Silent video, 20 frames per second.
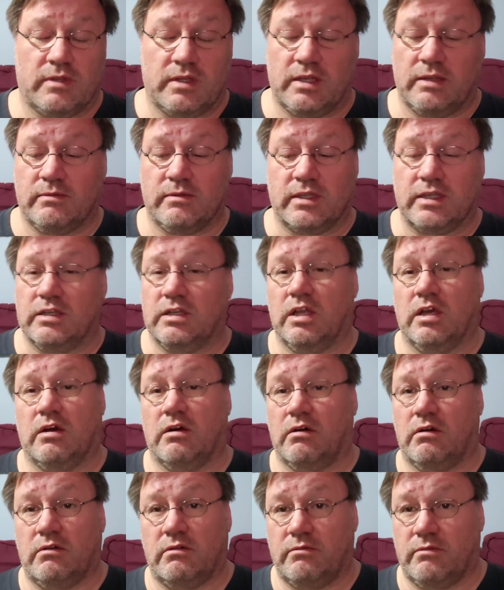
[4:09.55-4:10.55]
I'm like,
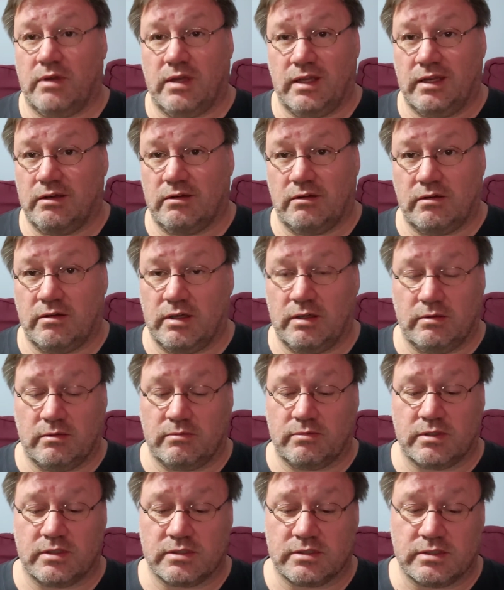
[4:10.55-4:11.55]
no, I don't know anyone
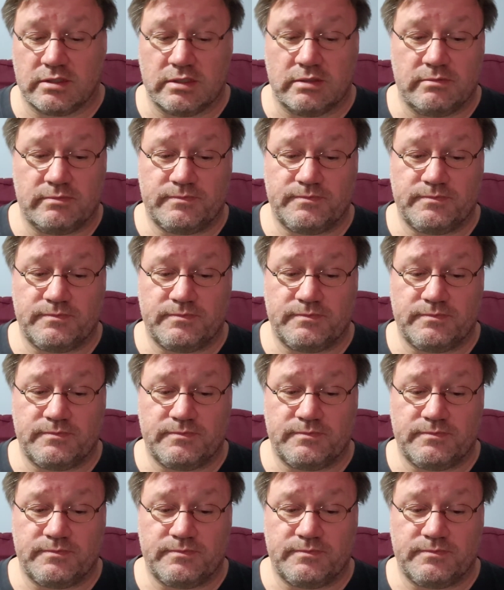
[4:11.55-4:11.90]
personally.